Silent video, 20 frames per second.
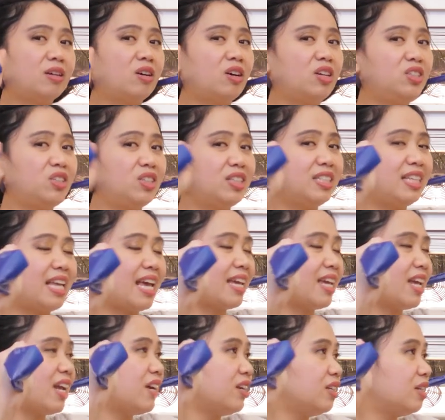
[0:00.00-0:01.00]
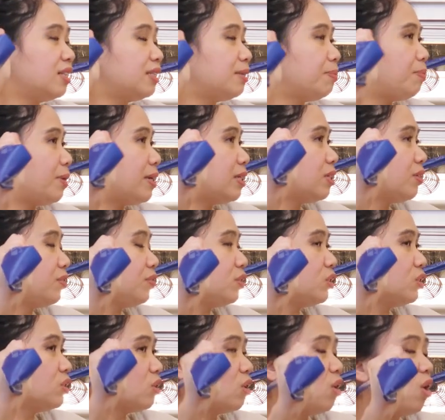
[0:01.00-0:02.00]
on your neck area, at the base of your
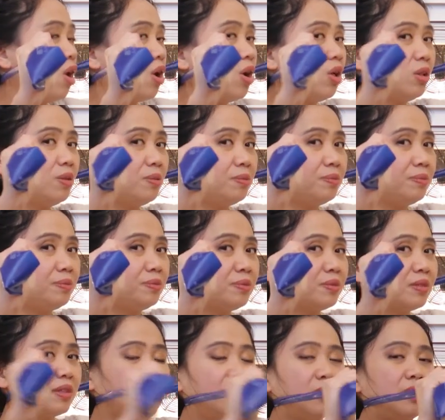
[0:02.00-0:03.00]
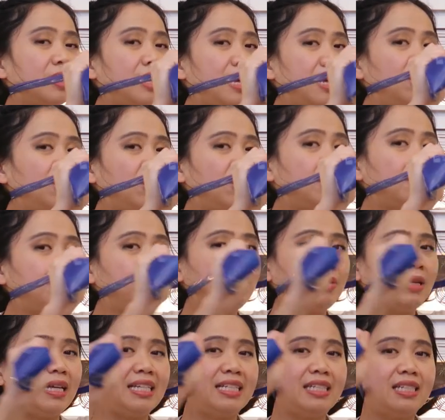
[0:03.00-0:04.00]
skull, and you're gonna
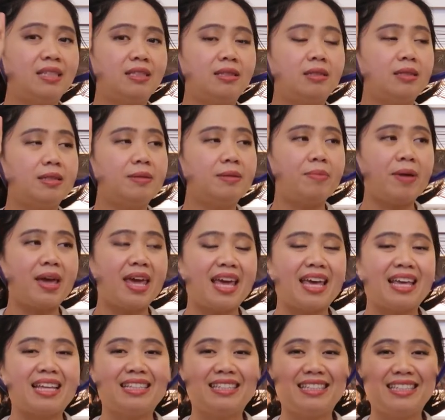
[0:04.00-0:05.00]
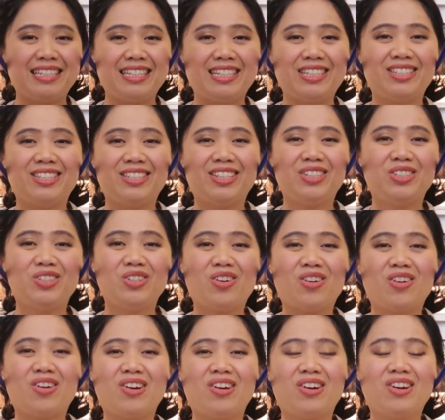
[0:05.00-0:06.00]
place the band near the
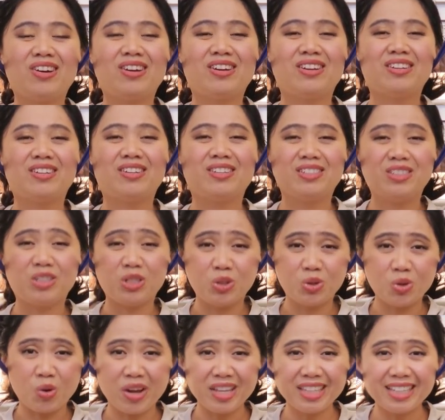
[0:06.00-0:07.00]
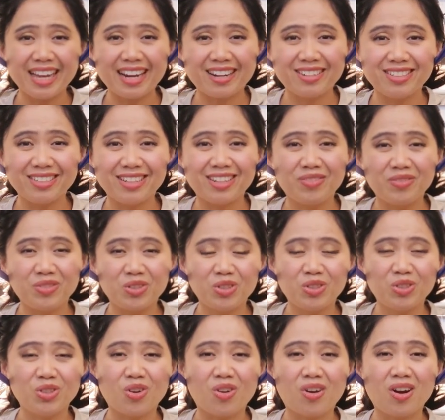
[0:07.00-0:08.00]
jaw, the joint area of your
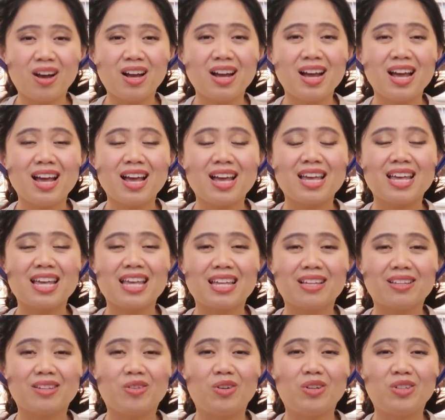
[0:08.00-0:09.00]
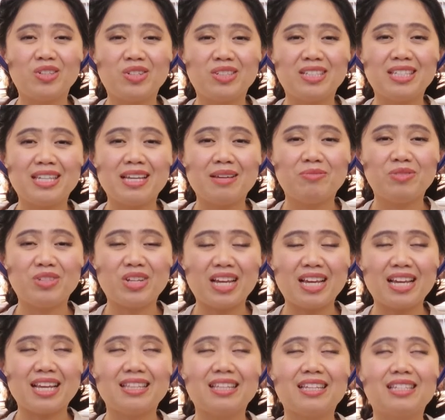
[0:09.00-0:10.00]
jaw or your TMJ,
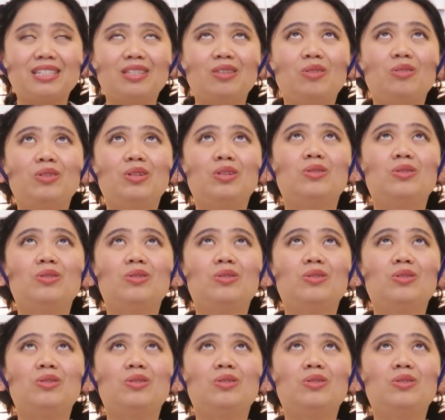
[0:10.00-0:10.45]
and then slowly